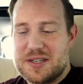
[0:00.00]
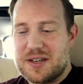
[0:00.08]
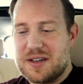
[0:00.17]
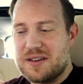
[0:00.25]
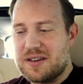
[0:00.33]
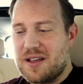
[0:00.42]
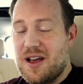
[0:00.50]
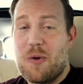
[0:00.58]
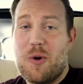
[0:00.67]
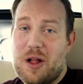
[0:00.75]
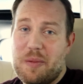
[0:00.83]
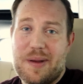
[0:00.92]
done a
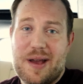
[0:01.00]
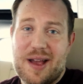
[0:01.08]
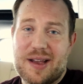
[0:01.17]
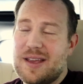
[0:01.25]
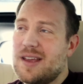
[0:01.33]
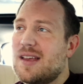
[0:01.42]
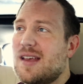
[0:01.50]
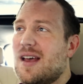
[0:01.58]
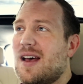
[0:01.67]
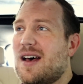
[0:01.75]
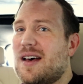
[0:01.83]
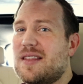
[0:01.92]
while back,
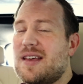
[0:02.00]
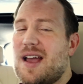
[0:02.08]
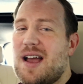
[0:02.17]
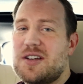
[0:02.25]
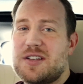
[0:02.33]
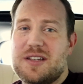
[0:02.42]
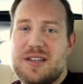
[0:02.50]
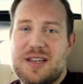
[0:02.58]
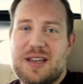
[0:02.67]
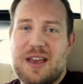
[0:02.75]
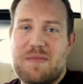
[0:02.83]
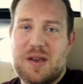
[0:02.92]
they actually
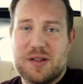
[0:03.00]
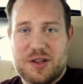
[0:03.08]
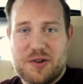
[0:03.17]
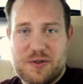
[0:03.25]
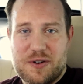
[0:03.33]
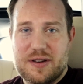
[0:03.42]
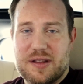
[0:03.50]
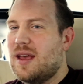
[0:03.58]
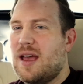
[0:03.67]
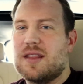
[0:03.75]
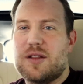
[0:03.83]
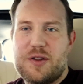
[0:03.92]
gave me a loaner,
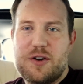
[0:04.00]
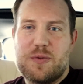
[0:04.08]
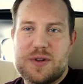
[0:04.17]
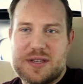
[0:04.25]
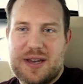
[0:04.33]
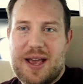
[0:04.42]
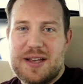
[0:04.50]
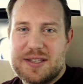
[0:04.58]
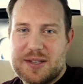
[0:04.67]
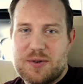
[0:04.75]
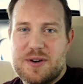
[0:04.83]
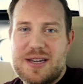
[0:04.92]
and the loaner was an
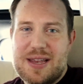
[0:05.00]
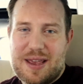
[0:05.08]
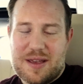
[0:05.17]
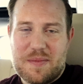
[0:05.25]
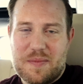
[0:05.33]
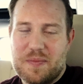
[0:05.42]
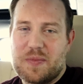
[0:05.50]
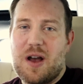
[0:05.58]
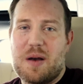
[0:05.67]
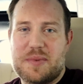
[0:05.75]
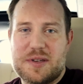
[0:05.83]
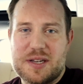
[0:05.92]
X3M
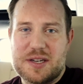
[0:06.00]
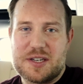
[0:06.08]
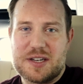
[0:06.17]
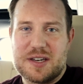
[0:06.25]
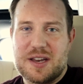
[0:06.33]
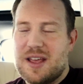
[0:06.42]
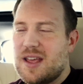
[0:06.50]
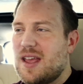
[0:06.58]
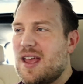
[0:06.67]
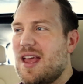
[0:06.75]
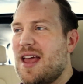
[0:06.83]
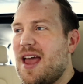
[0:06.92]
competition.
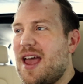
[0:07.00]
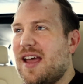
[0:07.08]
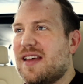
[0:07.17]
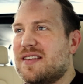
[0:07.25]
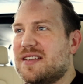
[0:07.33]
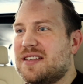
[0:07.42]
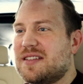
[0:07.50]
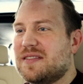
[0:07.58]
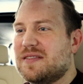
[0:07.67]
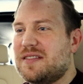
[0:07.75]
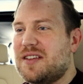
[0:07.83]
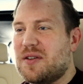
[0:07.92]
And,
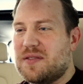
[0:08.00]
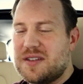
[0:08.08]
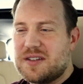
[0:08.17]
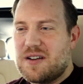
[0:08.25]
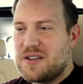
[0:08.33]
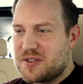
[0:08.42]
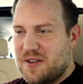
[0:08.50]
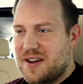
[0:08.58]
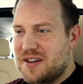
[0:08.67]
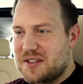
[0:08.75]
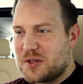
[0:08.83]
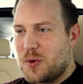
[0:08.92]
this car is
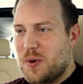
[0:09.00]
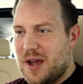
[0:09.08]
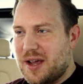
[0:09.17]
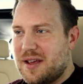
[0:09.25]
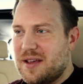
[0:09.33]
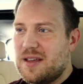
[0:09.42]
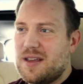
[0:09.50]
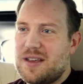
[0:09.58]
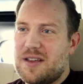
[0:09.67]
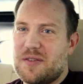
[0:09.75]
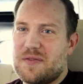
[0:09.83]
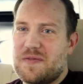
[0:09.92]
great. It's quick.
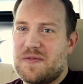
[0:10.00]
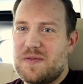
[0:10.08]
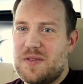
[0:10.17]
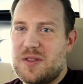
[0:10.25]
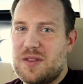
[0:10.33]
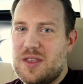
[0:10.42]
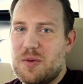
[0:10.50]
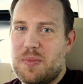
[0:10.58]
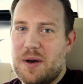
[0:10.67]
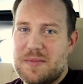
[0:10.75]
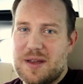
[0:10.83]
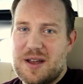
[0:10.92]
You
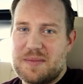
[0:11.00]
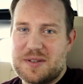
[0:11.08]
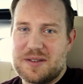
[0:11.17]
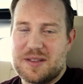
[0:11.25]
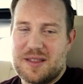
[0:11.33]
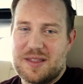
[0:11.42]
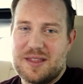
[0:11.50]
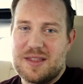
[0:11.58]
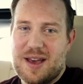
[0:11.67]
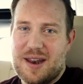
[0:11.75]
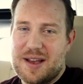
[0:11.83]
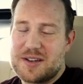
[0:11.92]
bump that up to
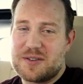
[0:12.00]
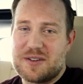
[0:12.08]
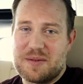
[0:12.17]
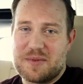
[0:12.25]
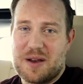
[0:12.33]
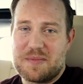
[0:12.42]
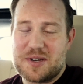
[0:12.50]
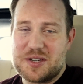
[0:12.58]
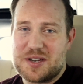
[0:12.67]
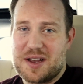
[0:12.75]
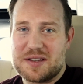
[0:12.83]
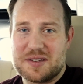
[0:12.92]
that X3M
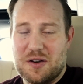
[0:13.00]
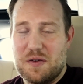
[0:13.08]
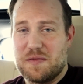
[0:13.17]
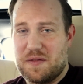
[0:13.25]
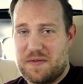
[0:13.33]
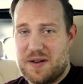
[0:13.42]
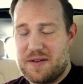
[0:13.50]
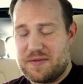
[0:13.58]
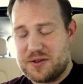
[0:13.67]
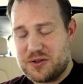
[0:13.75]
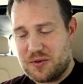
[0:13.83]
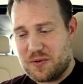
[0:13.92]
competition, has over
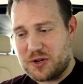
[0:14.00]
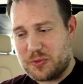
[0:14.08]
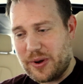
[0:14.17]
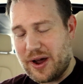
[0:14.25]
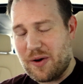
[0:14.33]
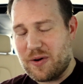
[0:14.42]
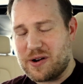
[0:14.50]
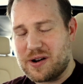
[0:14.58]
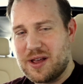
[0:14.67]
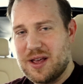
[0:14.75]
500 horsepower.